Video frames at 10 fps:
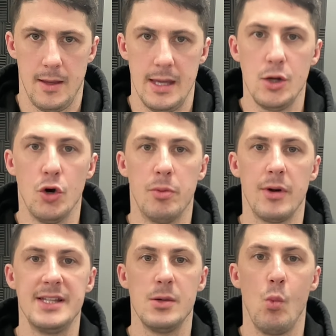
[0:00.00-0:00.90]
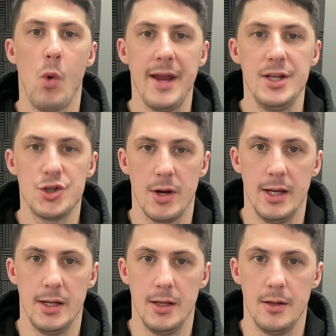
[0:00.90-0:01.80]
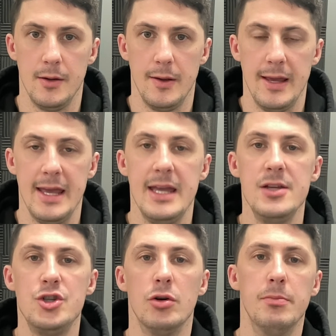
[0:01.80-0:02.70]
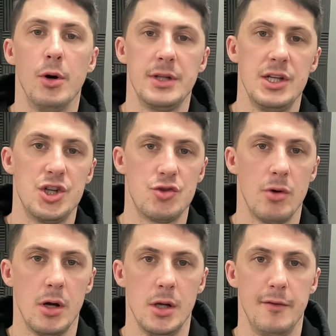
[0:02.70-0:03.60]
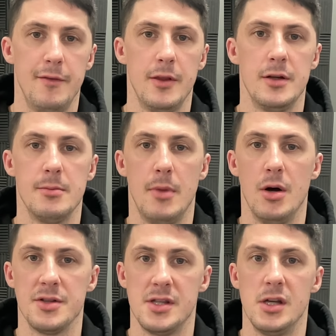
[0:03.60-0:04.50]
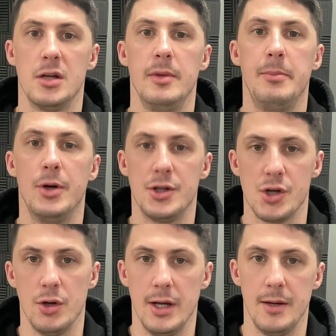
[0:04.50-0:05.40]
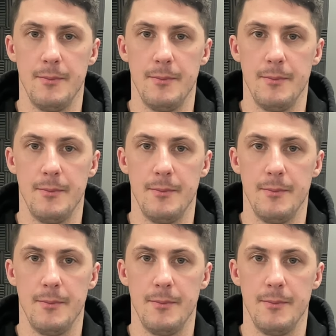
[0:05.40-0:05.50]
Incorporating weight training. Is your body strong enough for the demands that are going to be put on it?